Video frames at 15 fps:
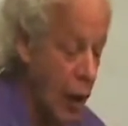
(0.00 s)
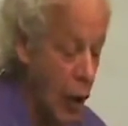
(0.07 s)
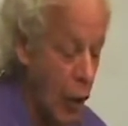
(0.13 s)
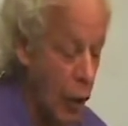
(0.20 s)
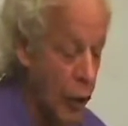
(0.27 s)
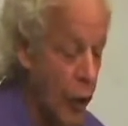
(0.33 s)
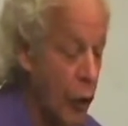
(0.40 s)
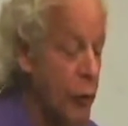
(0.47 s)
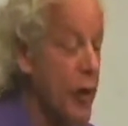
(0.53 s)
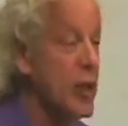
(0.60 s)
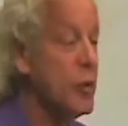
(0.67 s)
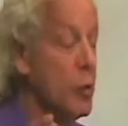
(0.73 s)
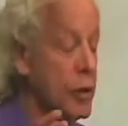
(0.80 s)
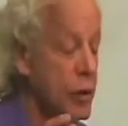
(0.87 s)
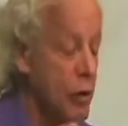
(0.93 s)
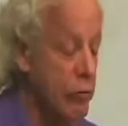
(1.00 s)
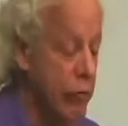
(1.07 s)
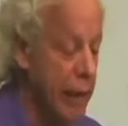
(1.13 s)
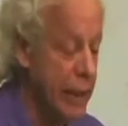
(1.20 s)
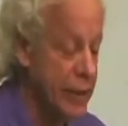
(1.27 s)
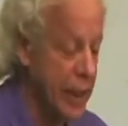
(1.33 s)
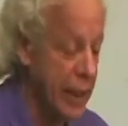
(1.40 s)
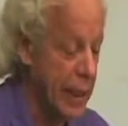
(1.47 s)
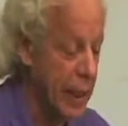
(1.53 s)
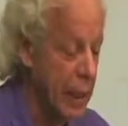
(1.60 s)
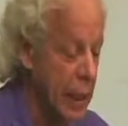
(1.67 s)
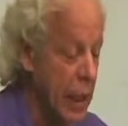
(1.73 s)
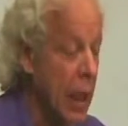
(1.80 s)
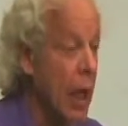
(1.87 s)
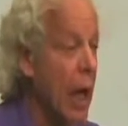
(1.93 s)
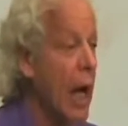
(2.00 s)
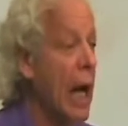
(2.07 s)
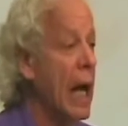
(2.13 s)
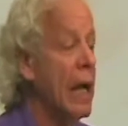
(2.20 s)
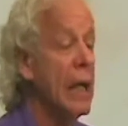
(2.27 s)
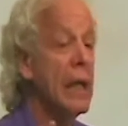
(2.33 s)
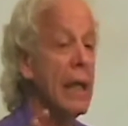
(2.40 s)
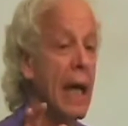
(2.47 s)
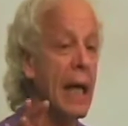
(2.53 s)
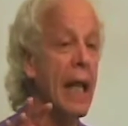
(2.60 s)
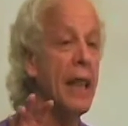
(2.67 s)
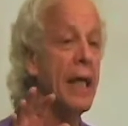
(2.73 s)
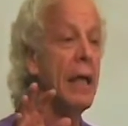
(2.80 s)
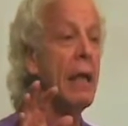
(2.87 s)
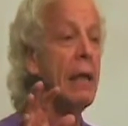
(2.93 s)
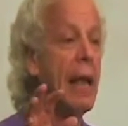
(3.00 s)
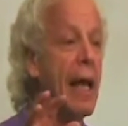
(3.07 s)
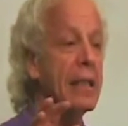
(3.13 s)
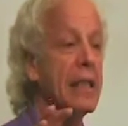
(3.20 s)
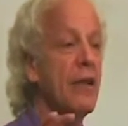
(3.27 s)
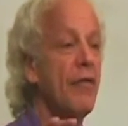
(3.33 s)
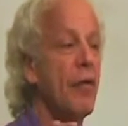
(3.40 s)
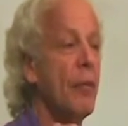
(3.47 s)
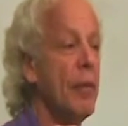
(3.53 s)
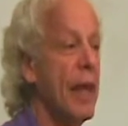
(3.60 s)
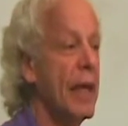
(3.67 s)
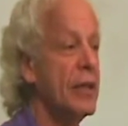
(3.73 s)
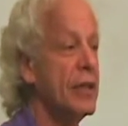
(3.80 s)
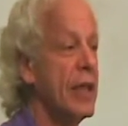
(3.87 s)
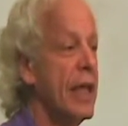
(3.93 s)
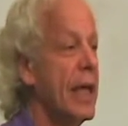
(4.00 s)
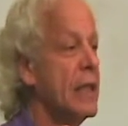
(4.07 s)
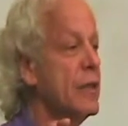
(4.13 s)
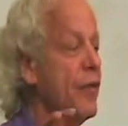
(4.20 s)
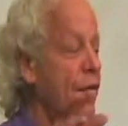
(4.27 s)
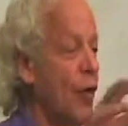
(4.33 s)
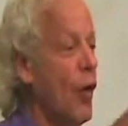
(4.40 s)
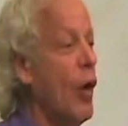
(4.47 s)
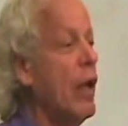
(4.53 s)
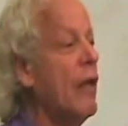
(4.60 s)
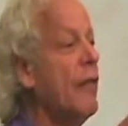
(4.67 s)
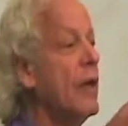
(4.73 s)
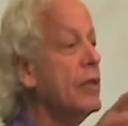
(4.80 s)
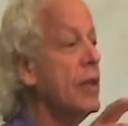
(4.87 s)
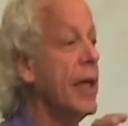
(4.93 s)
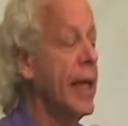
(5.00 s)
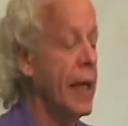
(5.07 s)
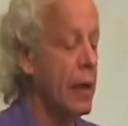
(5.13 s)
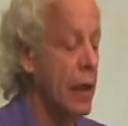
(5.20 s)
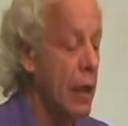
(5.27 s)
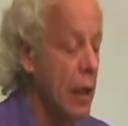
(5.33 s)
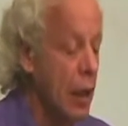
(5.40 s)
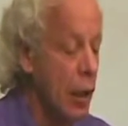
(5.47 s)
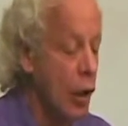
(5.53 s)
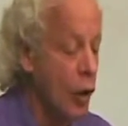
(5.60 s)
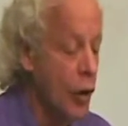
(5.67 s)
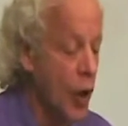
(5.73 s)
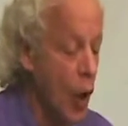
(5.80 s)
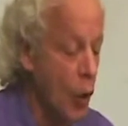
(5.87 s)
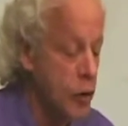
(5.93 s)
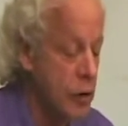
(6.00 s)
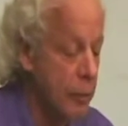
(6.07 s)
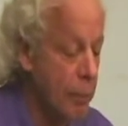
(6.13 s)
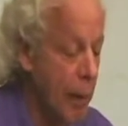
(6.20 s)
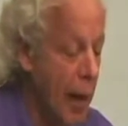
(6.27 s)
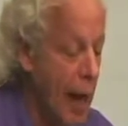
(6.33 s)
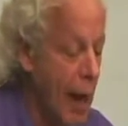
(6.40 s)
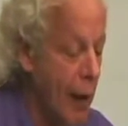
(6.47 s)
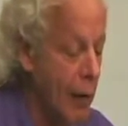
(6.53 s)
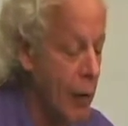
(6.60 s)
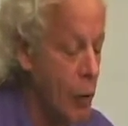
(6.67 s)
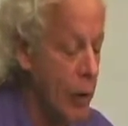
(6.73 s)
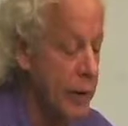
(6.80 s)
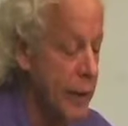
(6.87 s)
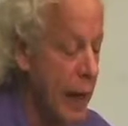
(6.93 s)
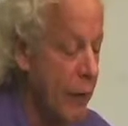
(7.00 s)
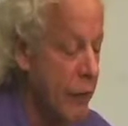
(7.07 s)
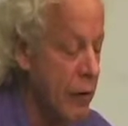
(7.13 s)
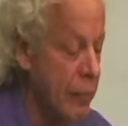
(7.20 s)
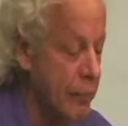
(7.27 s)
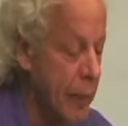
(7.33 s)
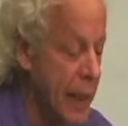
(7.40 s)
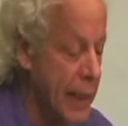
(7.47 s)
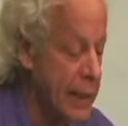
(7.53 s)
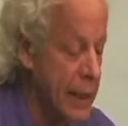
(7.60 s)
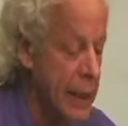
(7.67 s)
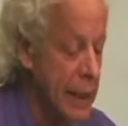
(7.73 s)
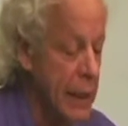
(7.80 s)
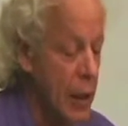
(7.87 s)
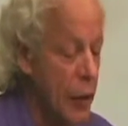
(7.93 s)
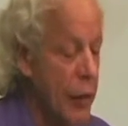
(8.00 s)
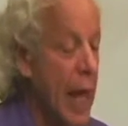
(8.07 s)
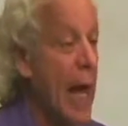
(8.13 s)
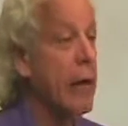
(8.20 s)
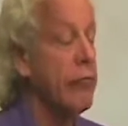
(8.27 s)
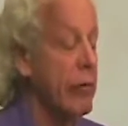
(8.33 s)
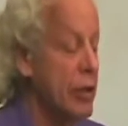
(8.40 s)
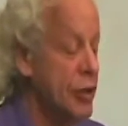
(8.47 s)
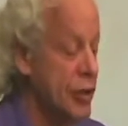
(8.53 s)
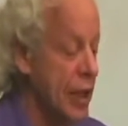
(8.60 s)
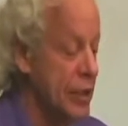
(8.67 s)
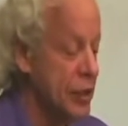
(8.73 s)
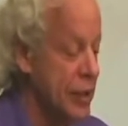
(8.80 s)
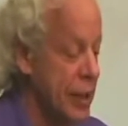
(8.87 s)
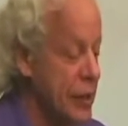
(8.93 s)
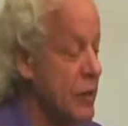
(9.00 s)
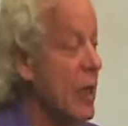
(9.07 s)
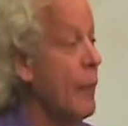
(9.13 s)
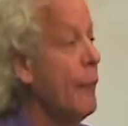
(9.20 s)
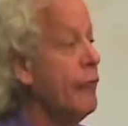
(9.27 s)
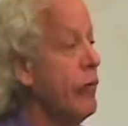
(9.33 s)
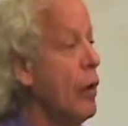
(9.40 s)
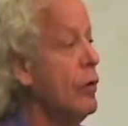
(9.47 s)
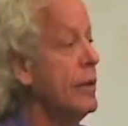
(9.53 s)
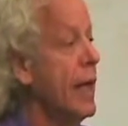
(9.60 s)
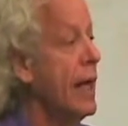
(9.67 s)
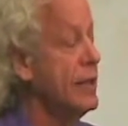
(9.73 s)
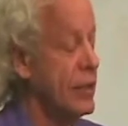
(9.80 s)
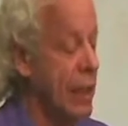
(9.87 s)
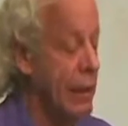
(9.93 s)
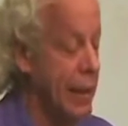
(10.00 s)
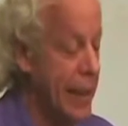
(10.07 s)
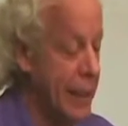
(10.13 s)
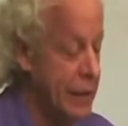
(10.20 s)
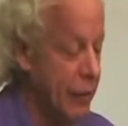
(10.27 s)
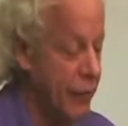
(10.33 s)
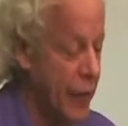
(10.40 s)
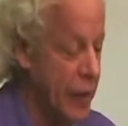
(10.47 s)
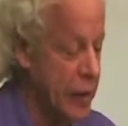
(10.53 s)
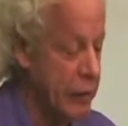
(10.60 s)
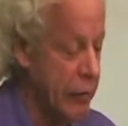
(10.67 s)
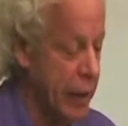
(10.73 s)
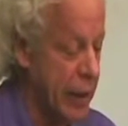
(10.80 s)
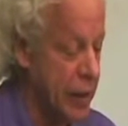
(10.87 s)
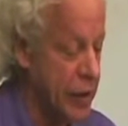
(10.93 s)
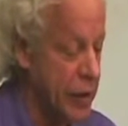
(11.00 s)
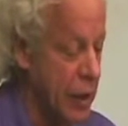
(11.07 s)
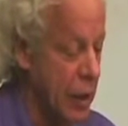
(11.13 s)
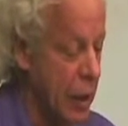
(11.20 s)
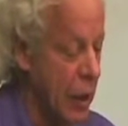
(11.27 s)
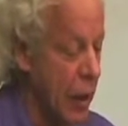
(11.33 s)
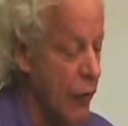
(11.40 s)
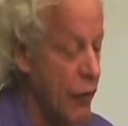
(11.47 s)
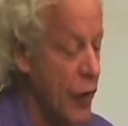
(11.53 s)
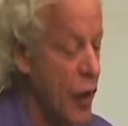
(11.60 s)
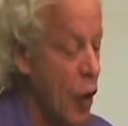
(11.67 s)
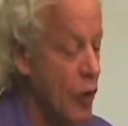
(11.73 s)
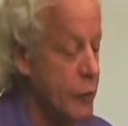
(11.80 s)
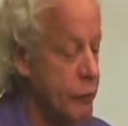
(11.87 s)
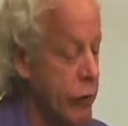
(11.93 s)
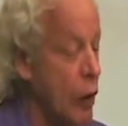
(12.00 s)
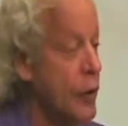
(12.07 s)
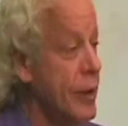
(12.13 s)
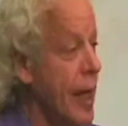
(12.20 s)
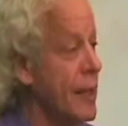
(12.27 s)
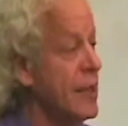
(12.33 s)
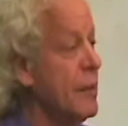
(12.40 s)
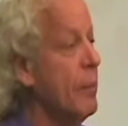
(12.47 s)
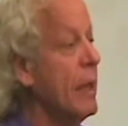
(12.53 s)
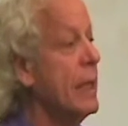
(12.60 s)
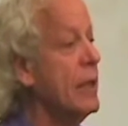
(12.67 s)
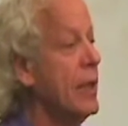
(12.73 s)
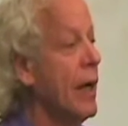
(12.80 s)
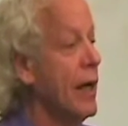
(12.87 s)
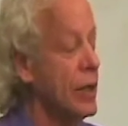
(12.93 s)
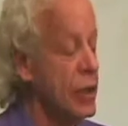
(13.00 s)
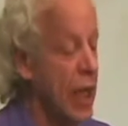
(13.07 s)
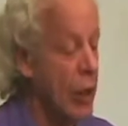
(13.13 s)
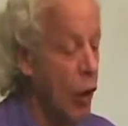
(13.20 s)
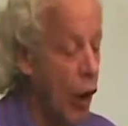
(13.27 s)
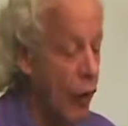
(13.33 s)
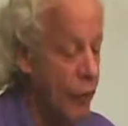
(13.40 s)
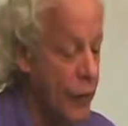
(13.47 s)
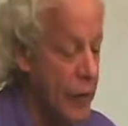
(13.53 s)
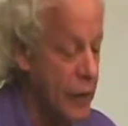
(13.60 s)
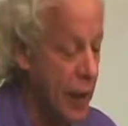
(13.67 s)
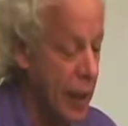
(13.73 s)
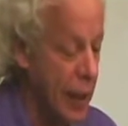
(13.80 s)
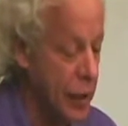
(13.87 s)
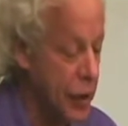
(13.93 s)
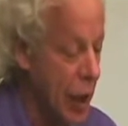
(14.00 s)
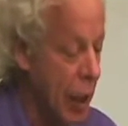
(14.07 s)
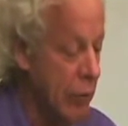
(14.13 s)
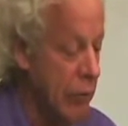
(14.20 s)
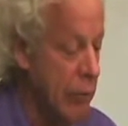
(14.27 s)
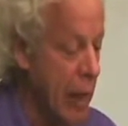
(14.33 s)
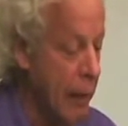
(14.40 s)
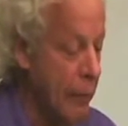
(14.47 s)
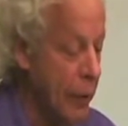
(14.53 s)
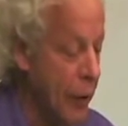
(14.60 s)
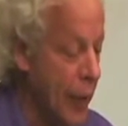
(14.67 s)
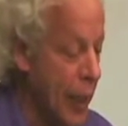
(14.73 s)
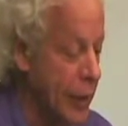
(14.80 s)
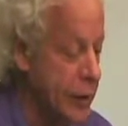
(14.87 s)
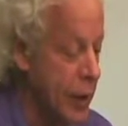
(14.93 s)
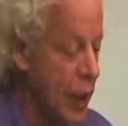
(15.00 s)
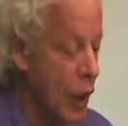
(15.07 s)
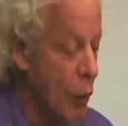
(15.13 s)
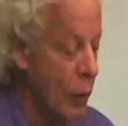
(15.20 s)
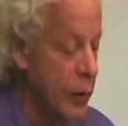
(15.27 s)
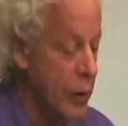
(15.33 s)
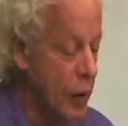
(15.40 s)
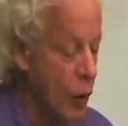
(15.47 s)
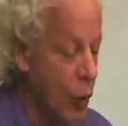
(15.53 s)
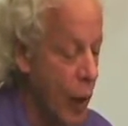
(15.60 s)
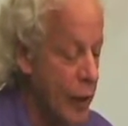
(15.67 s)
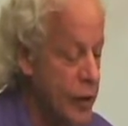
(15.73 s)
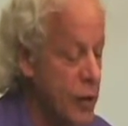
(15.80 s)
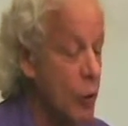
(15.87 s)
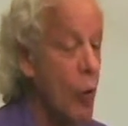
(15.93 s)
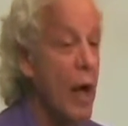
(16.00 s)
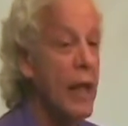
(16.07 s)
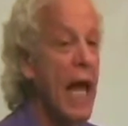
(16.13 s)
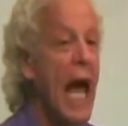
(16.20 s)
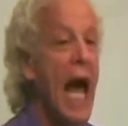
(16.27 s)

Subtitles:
although this was the reason. And I think a lesson from this is for all of us here, those in power will never admit that resistance and protest can lead to victories for those protesting, but it does, it often does. Remember this when you question whether